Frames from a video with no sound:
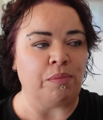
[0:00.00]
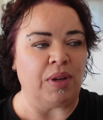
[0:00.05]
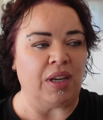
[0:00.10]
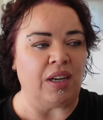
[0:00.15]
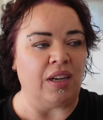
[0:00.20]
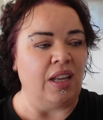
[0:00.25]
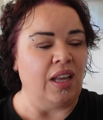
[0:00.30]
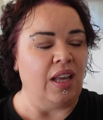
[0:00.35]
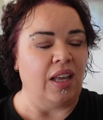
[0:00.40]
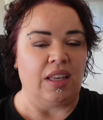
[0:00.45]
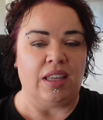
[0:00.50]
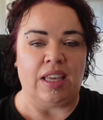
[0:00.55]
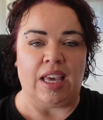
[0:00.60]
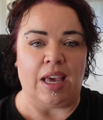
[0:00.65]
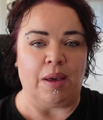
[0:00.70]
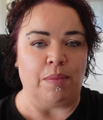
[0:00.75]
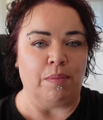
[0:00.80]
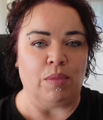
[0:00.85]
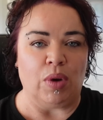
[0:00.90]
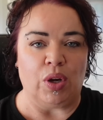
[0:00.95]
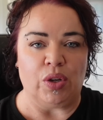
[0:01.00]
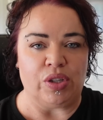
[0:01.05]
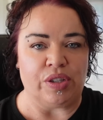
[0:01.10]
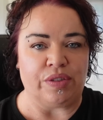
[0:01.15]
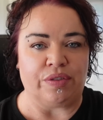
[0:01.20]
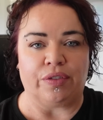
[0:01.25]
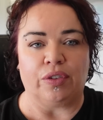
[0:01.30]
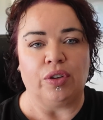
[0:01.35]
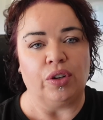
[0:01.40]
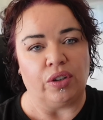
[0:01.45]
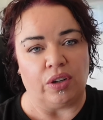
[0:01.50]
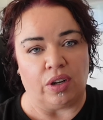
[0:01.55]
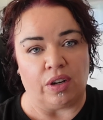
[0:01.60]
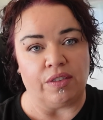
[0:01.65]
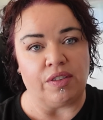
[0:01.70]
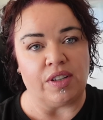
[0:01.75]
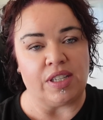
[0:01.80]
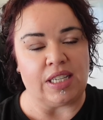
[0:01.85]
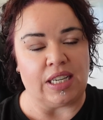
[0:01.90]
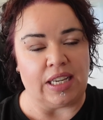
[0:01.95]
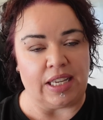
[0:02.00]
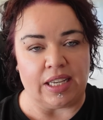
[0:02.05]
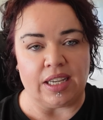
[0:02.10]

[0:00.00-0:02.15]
but yeah, most fruit obviously